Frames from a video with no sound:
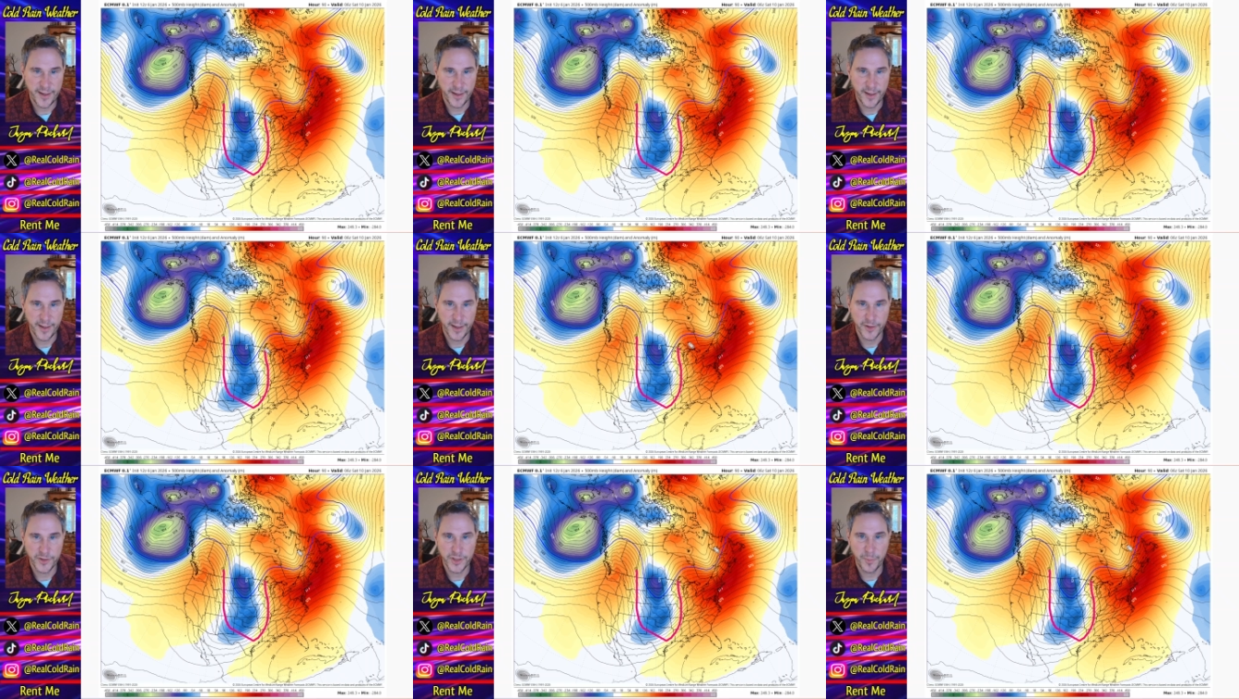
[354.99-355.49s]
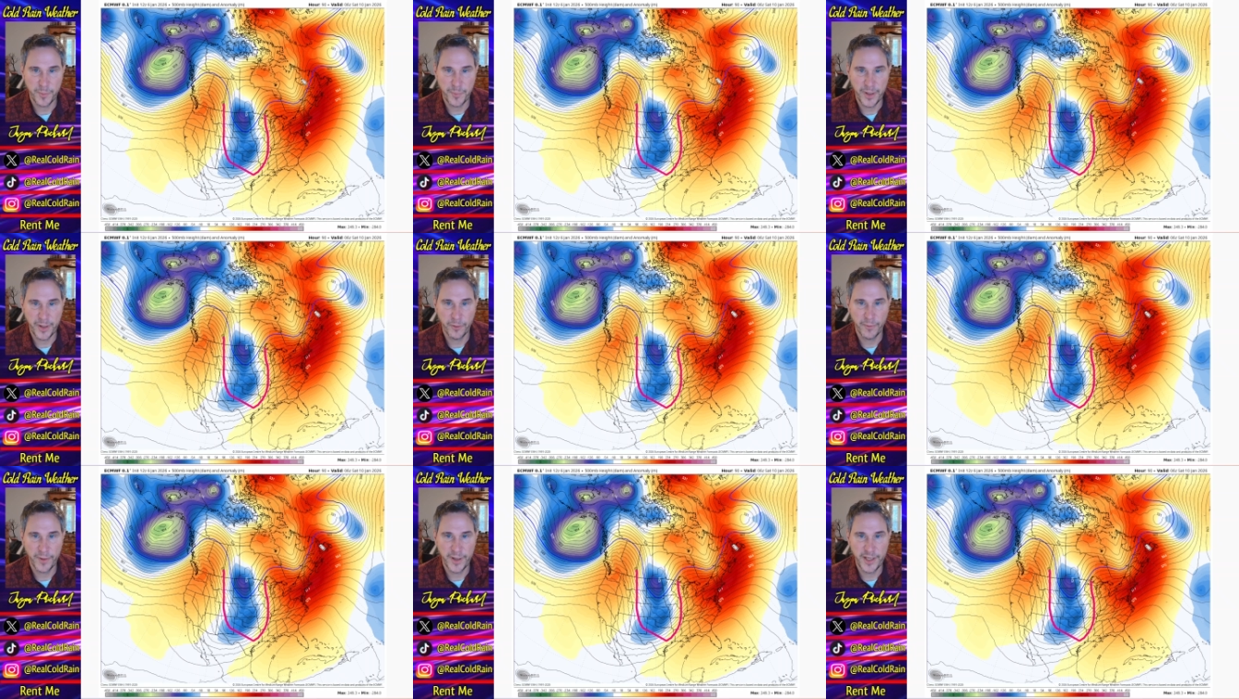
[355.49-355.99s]
And here's our big
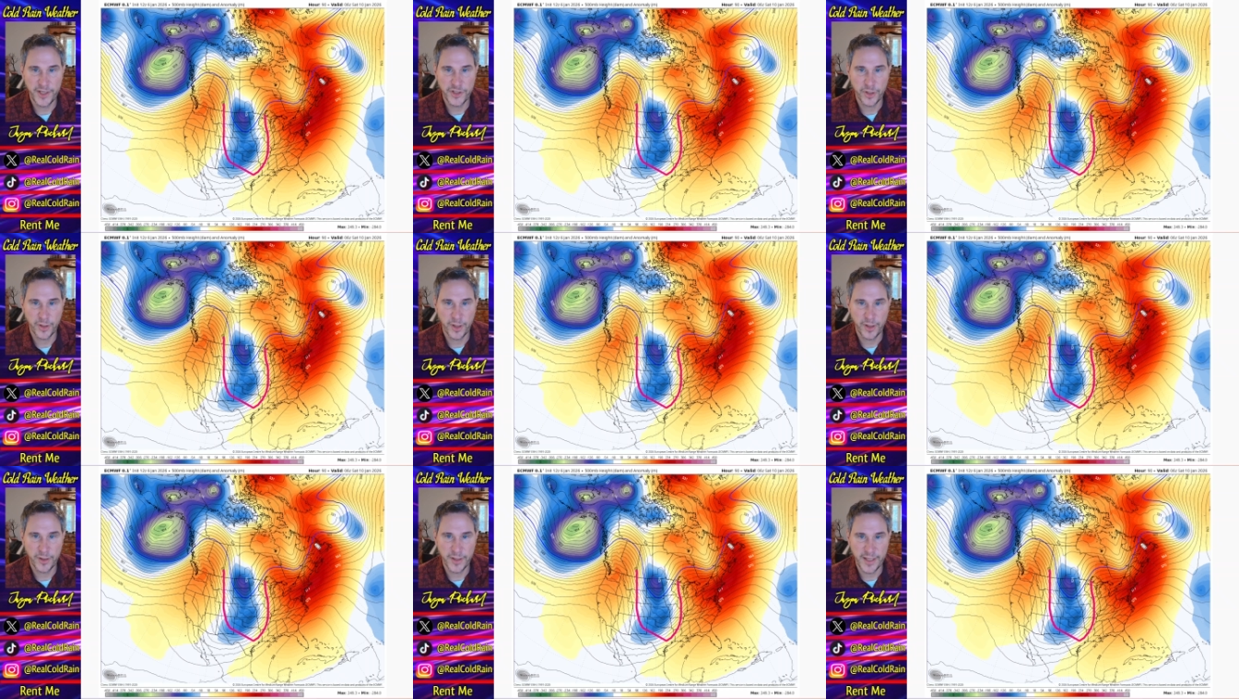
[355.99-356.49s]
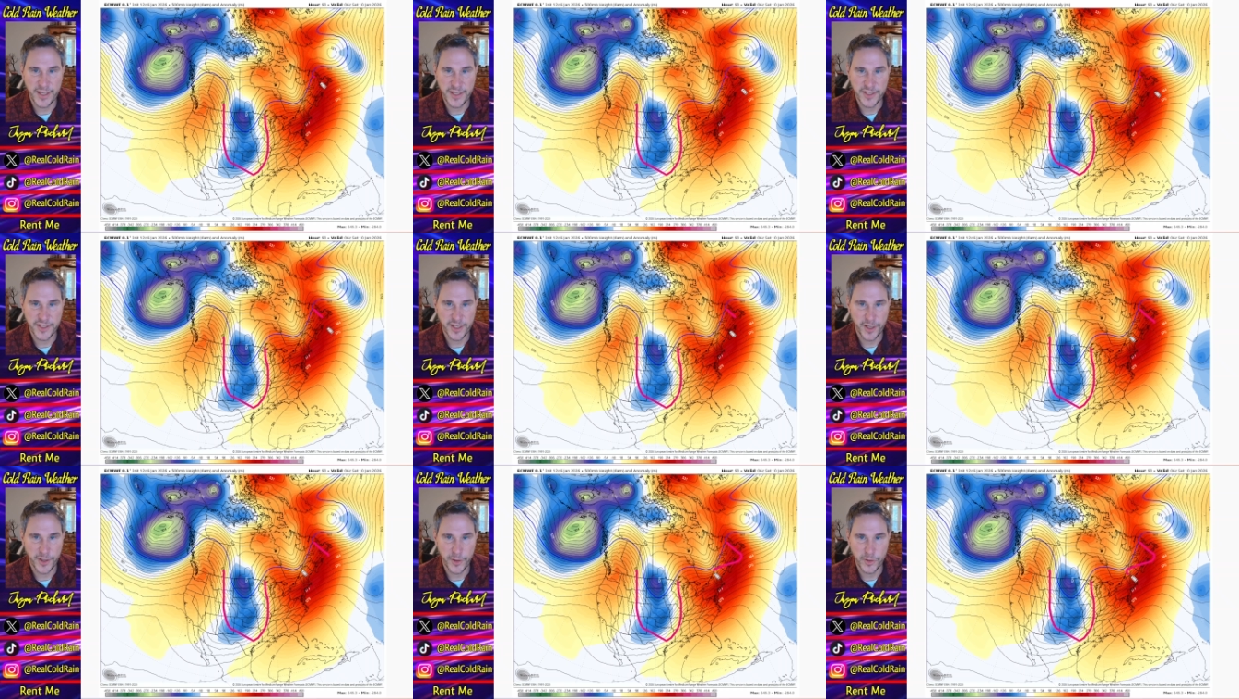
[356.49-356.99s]
ridge along the east
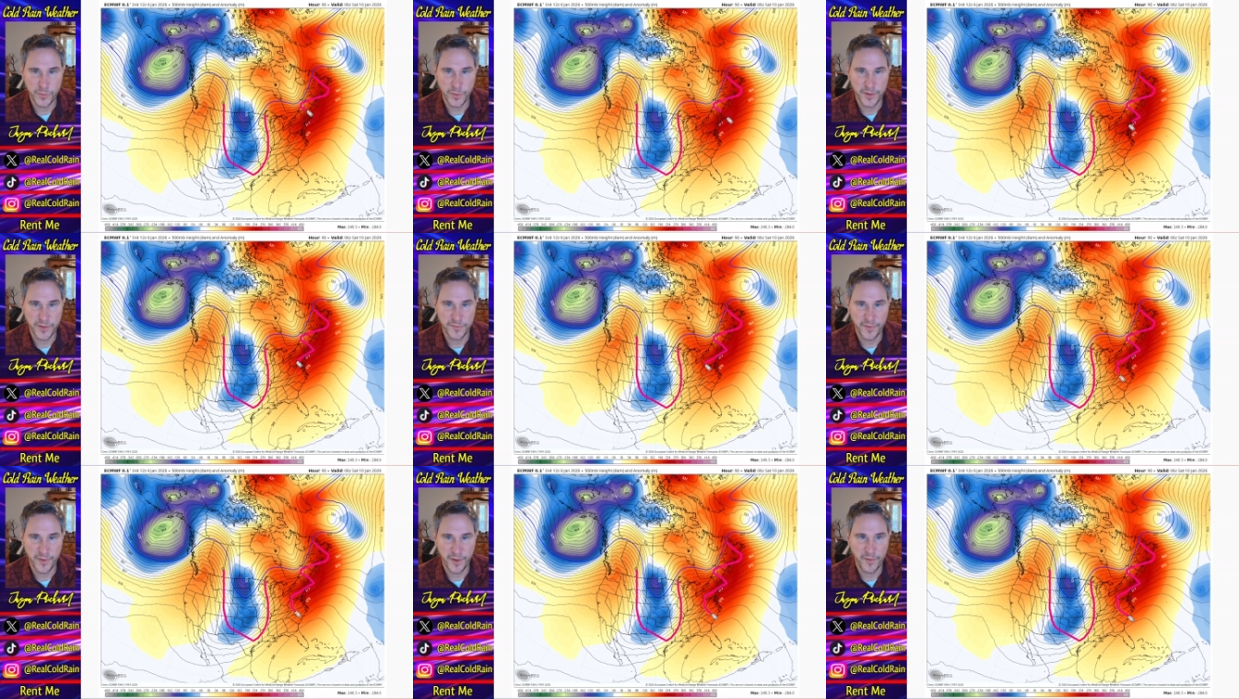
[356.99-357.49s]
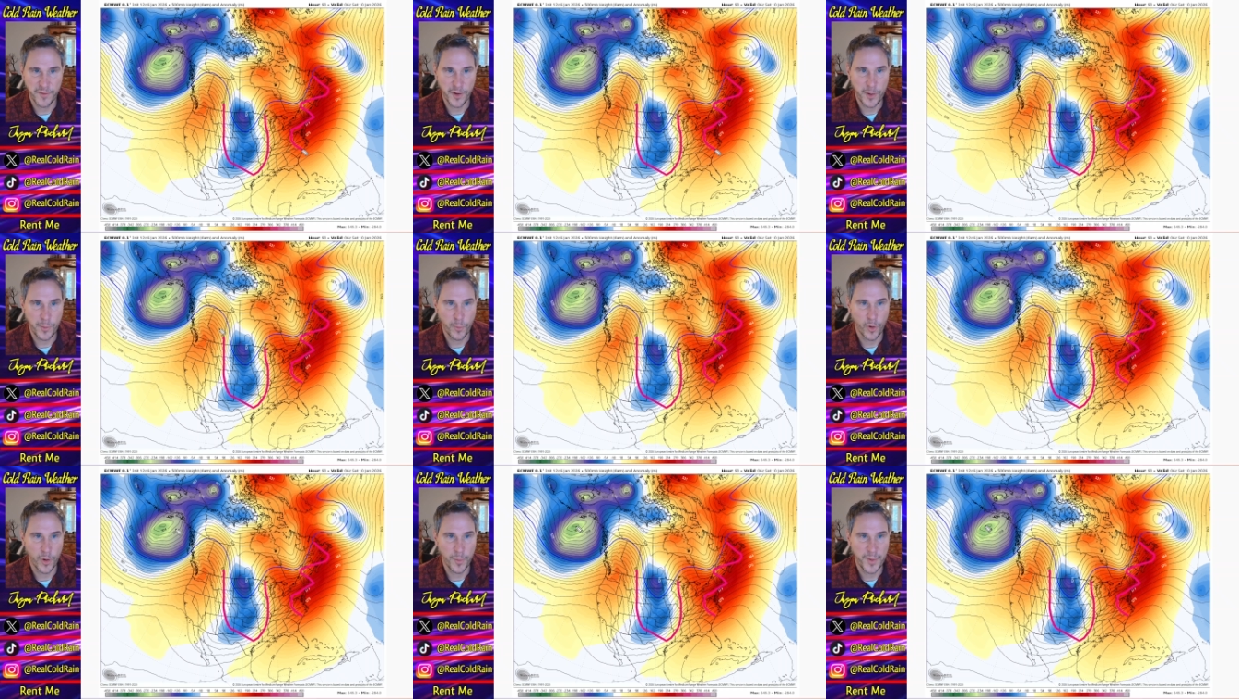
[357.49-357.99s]
coast where it's very, very
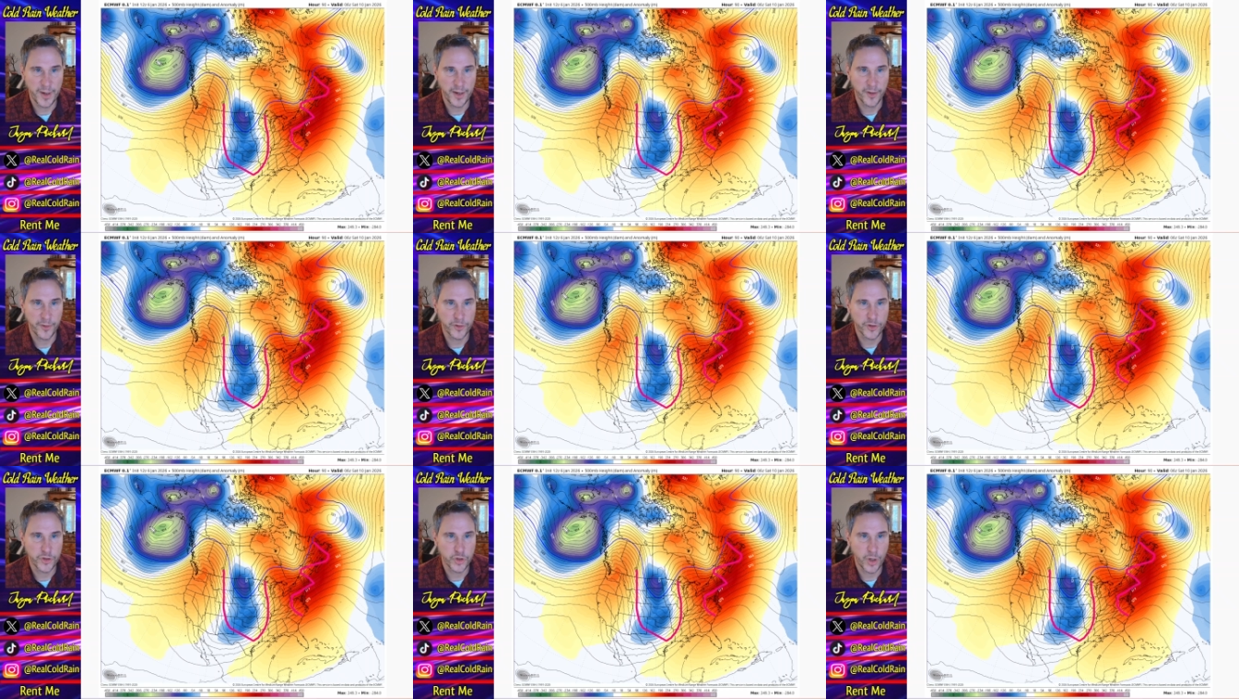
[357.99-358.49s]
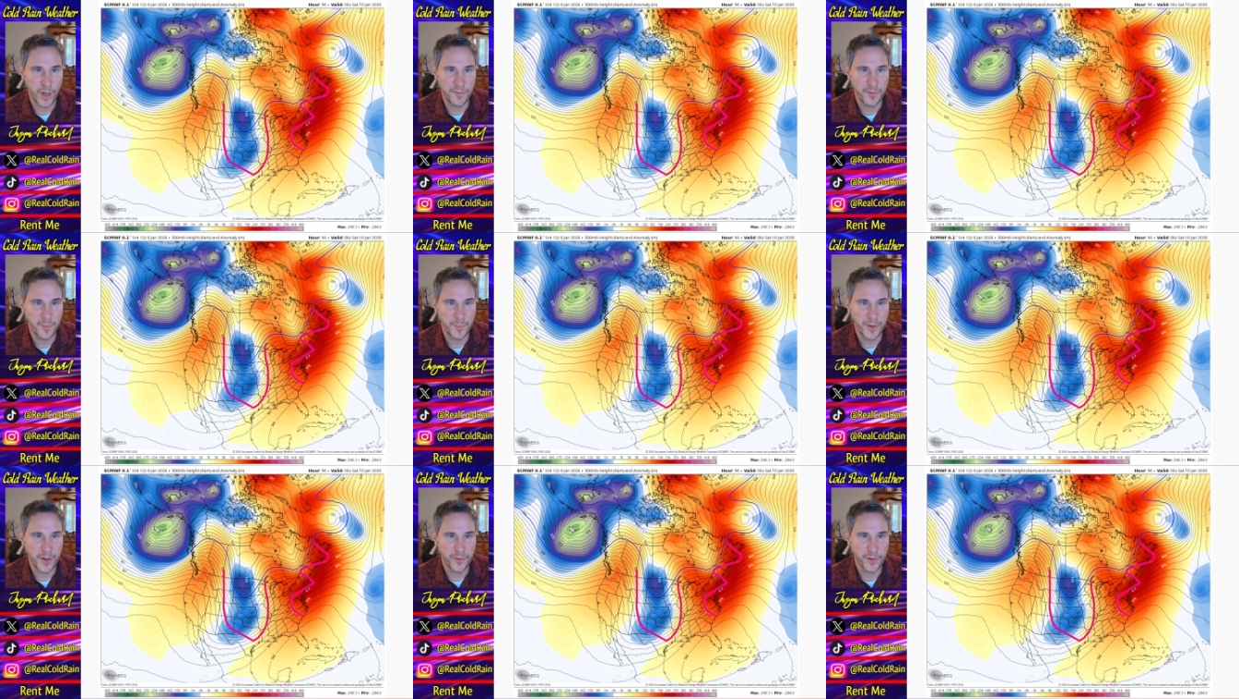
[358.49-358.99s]
warm and another trough
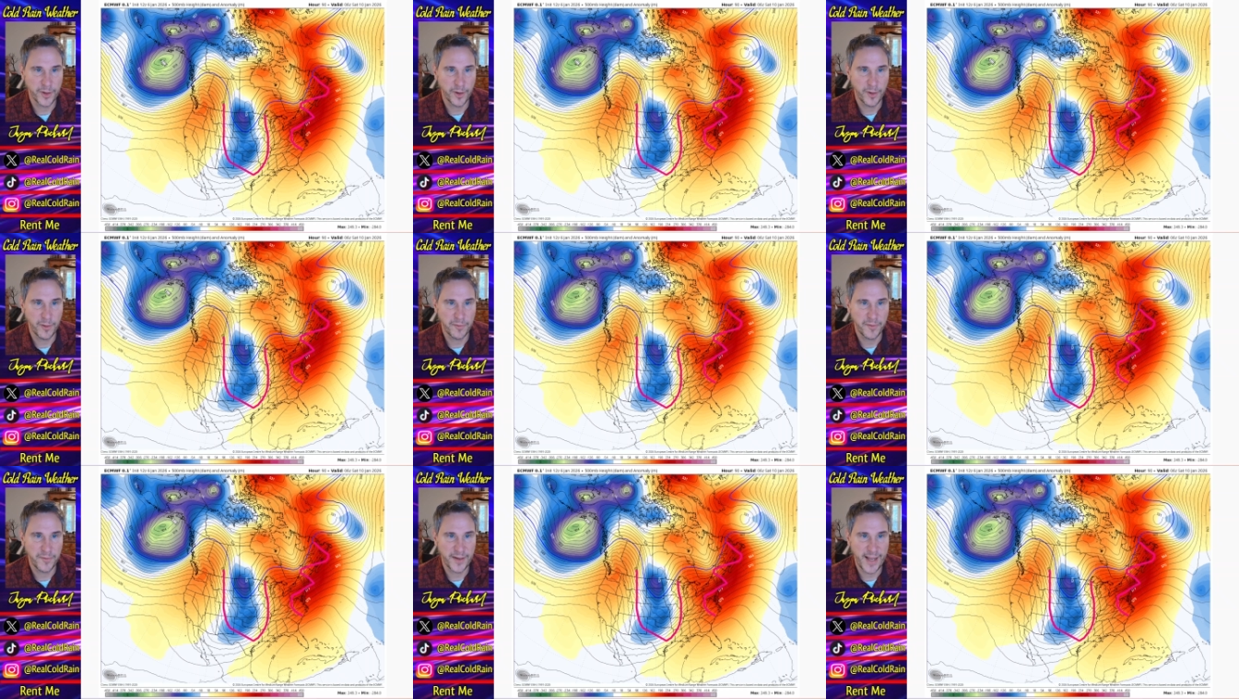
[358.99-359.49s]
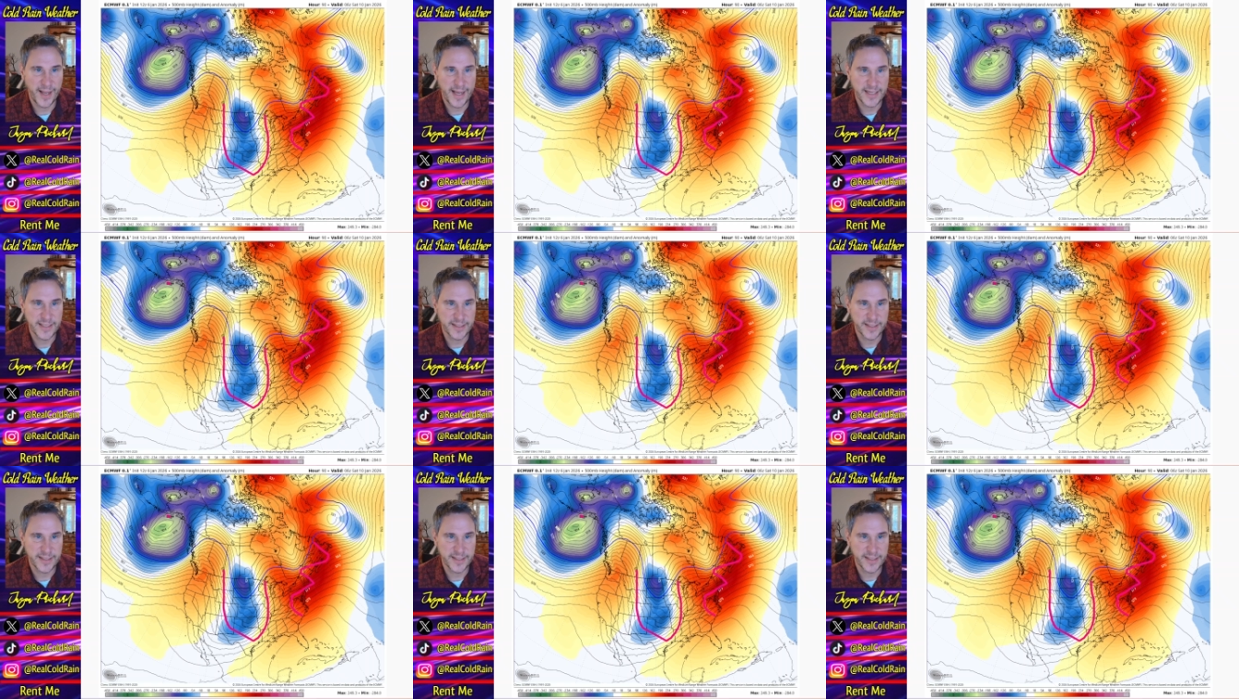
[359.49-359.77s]
up here in the Gulf of Alaska.